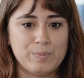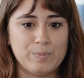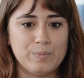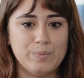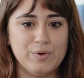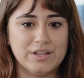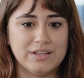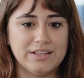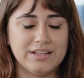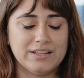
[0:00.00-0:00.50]

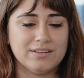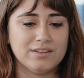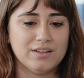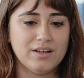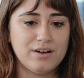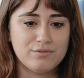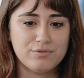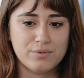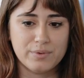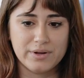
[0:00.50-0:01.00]
really in
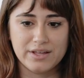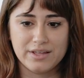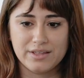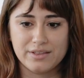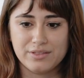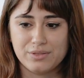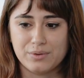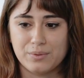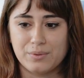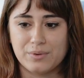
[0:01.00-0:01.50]
love
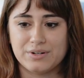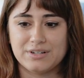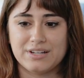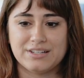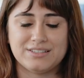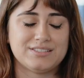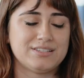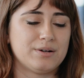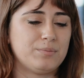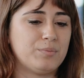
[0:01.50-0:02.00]
with or
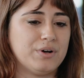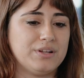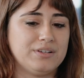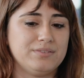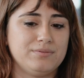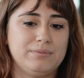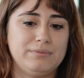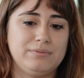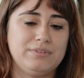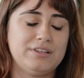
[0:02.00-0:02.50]
it's
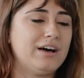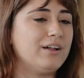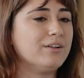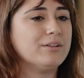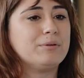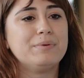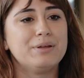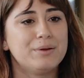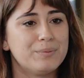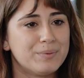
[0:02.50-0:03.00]
someone
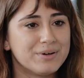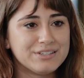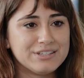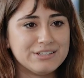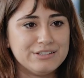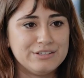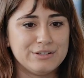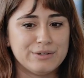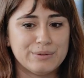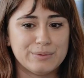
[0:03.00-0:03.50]
telling me what
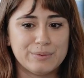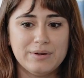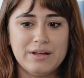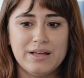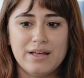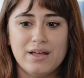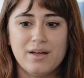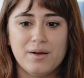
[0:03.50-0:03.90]
to do.